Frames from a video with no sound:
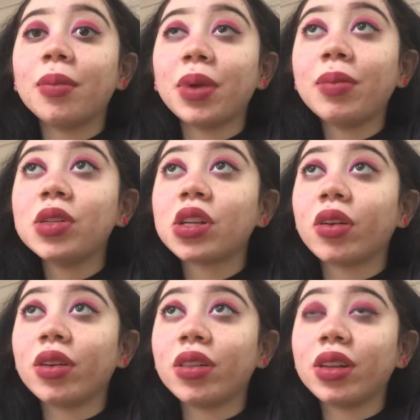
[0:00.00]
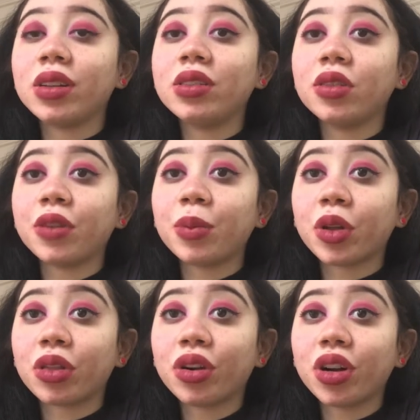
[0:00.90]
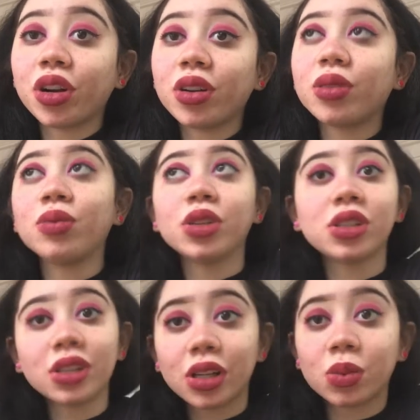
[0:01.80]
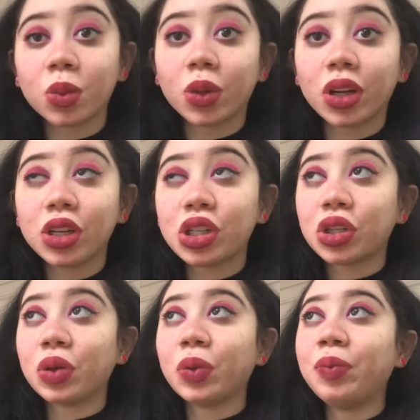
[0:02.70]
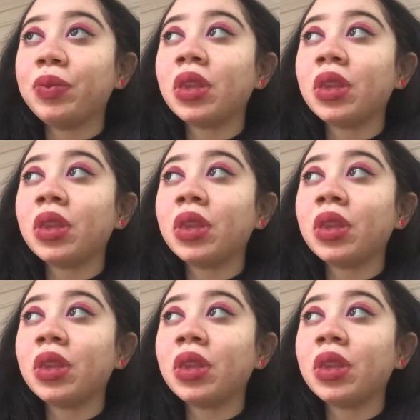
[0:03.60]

baby shower on the November 3rd, which that's what we're gonna do.